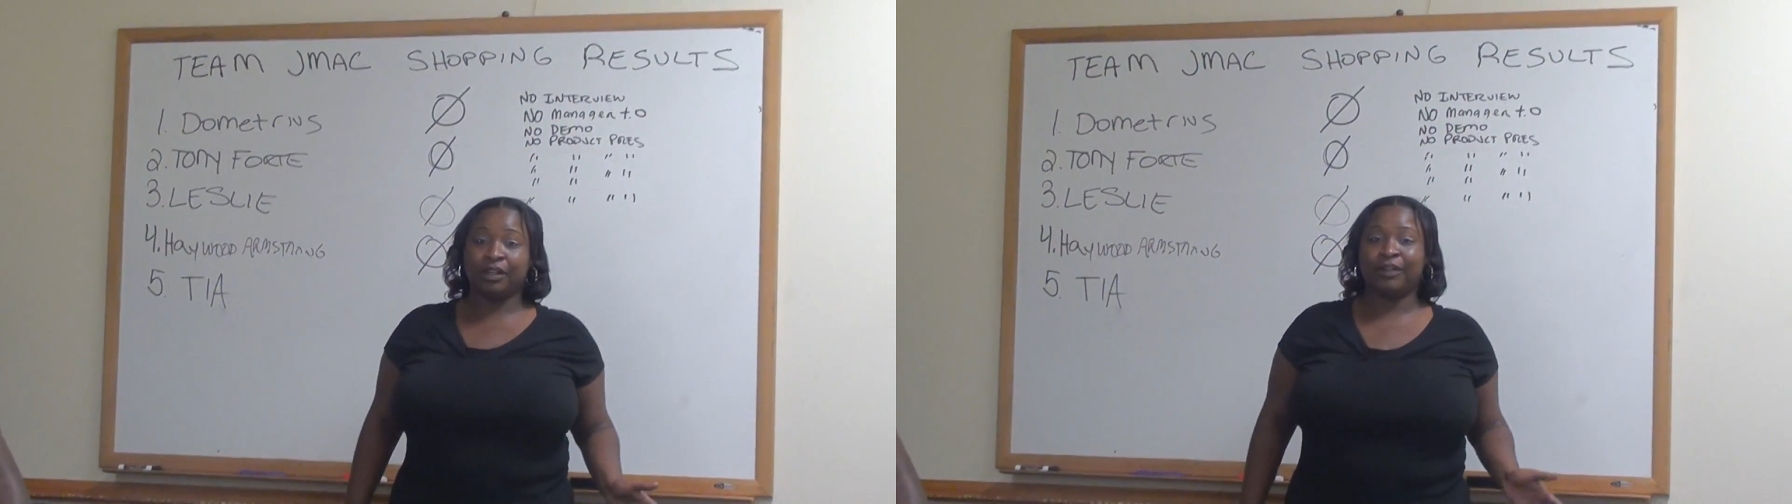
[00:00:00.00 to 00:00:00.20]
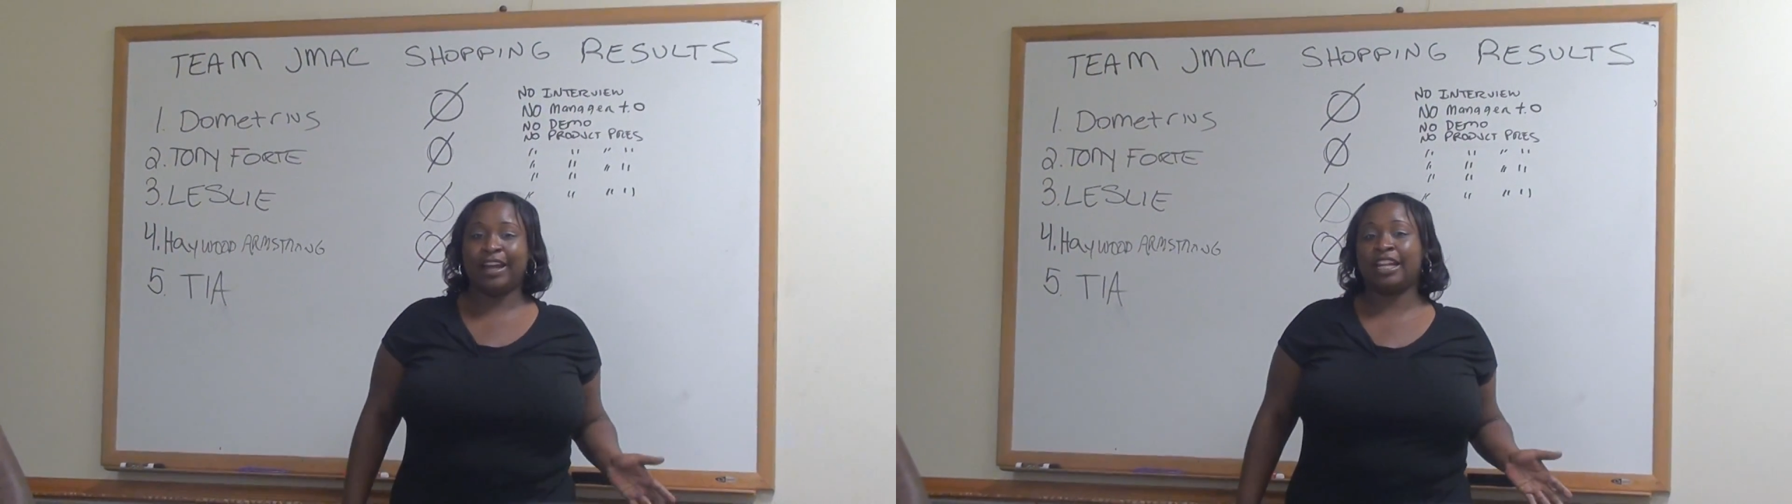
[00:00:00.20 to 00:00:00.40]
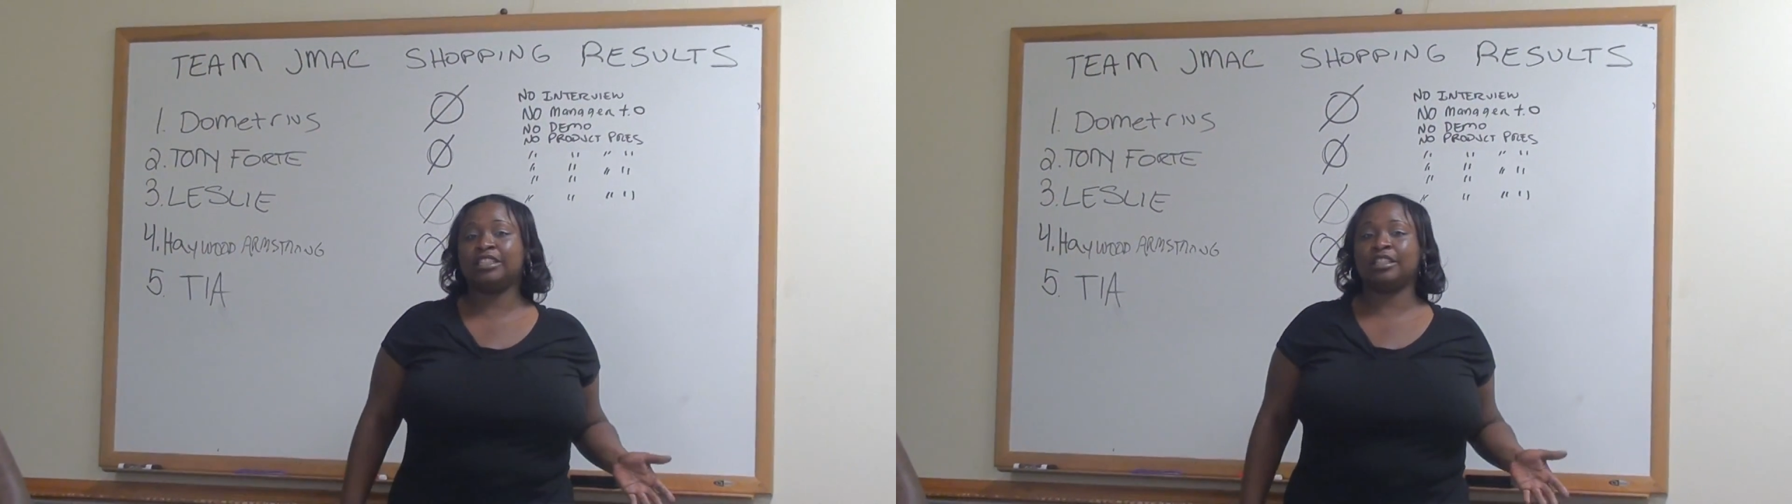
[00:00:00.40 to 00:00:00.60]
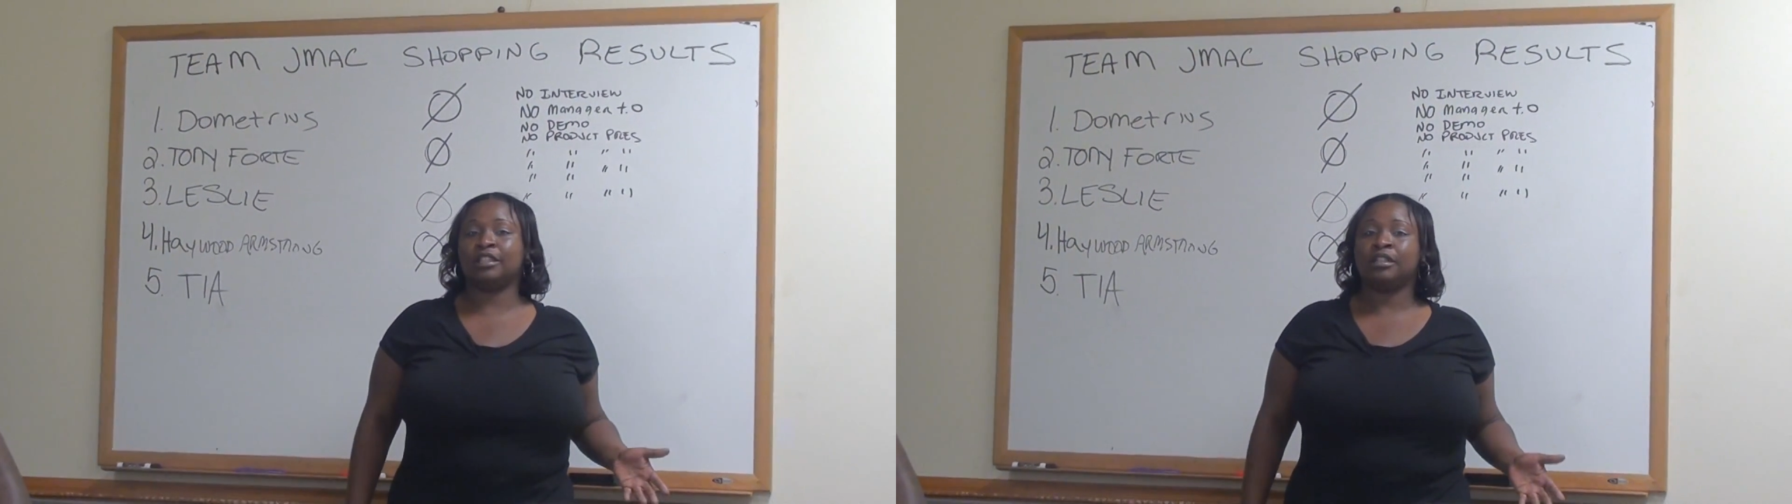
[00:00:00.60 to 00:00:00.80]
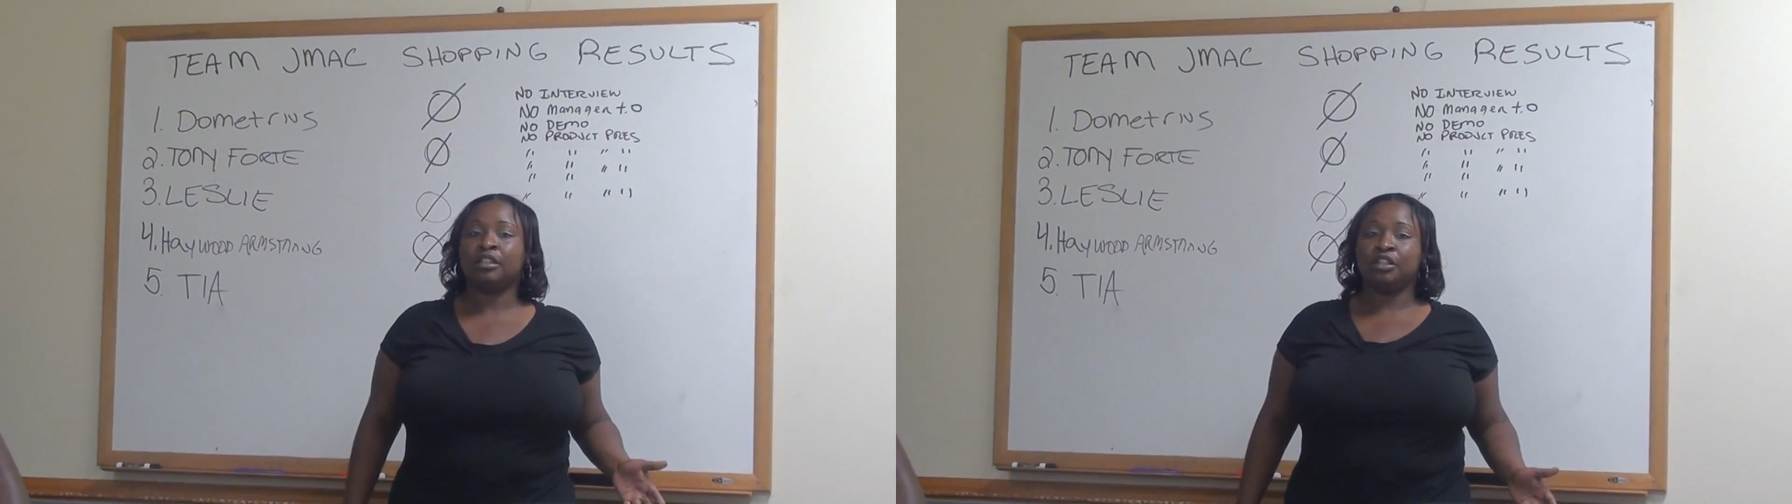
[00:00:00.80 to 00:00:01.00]
He wouldn't have had
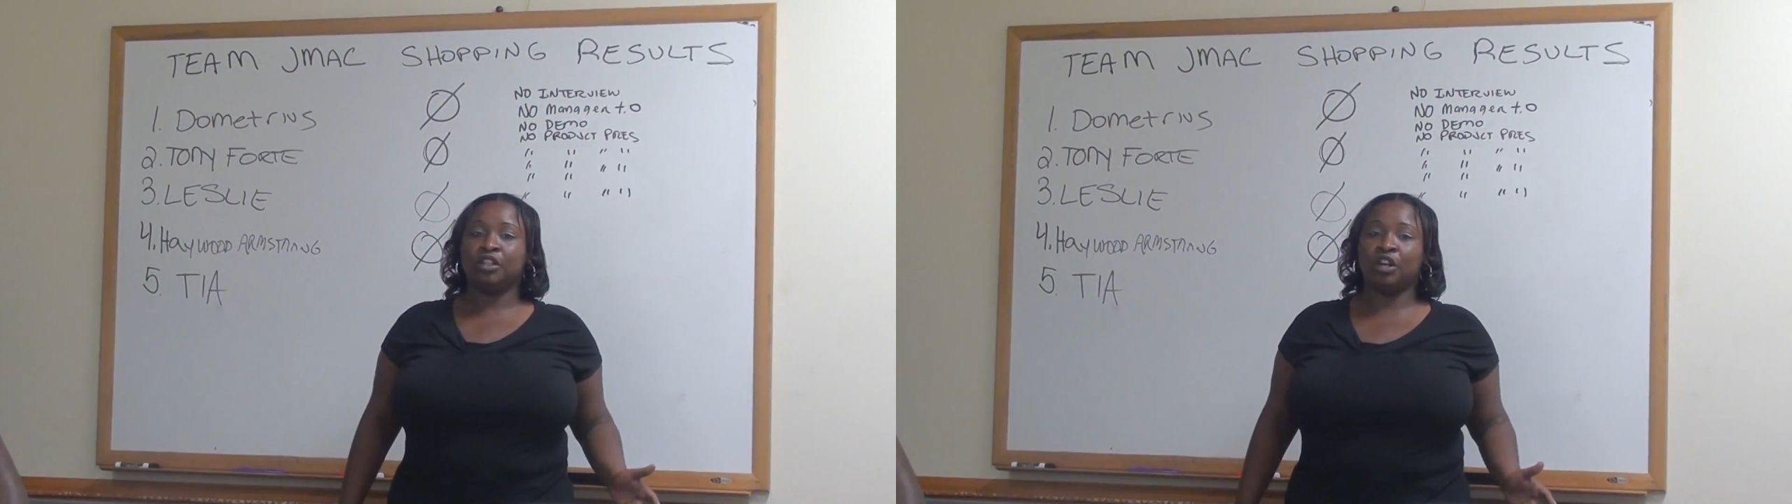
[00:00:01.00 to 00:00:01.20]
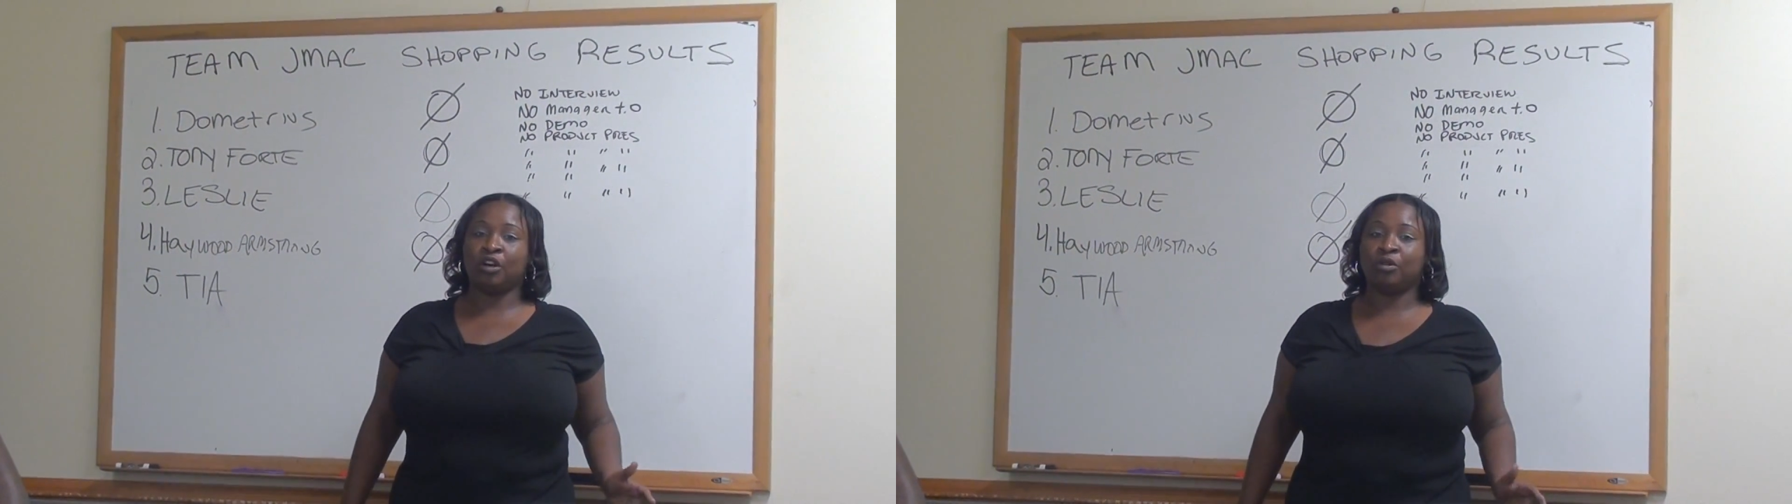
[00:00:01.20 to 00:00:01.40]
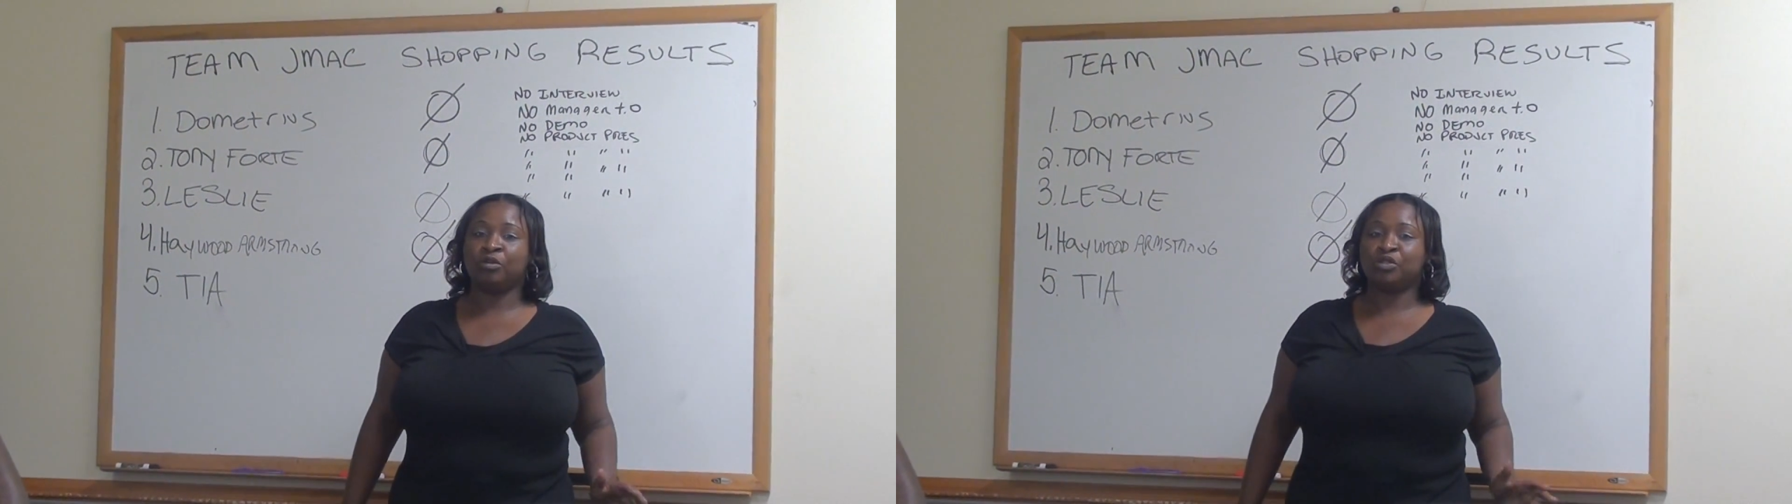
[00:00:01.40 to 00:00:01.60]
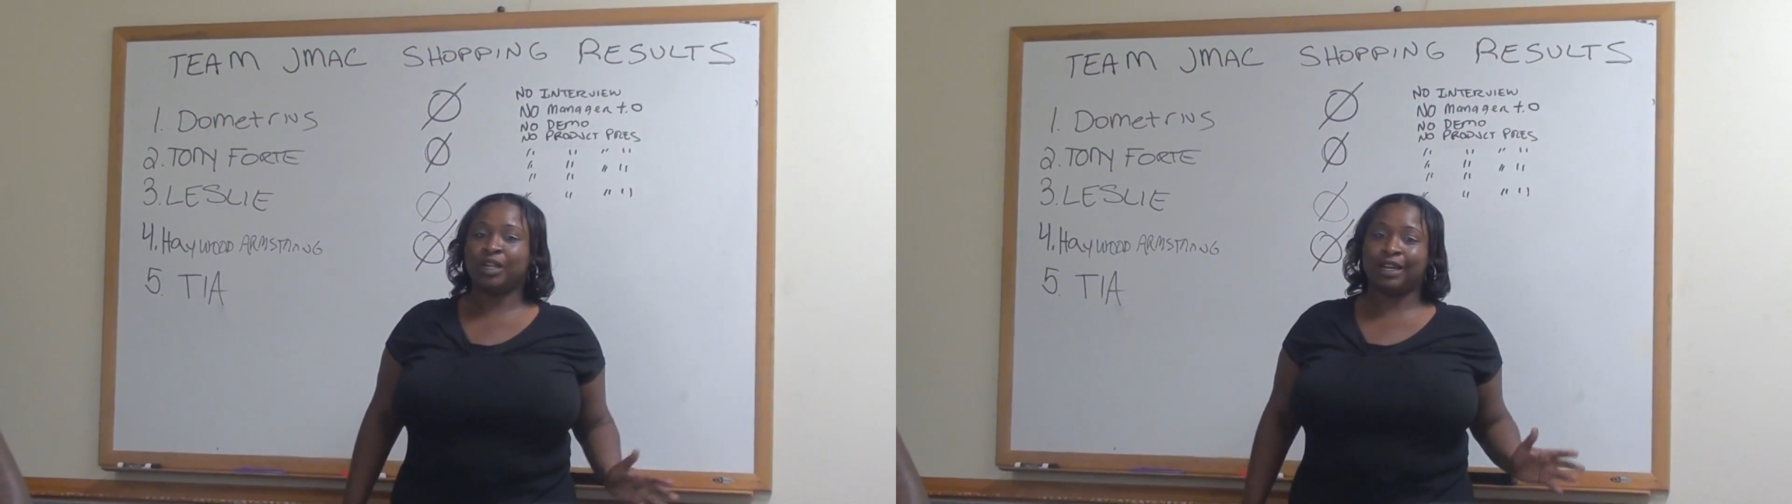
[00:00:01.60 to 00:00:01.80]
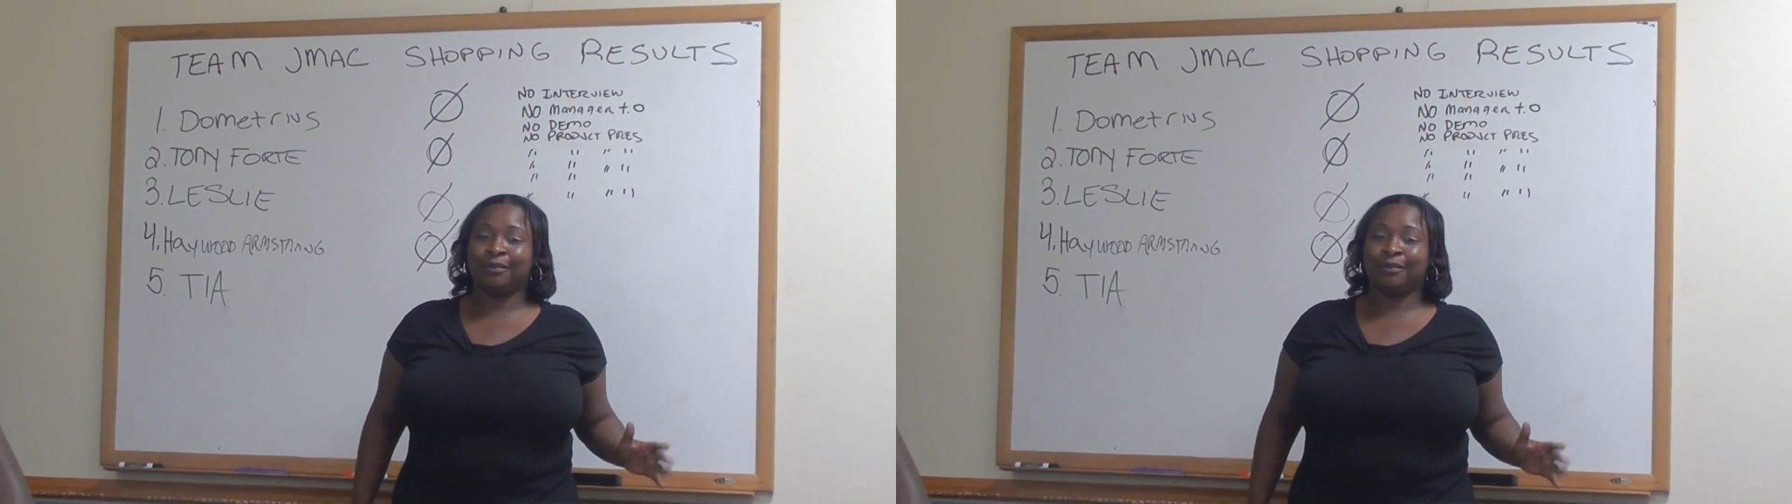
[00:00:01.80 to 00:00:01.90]
to, try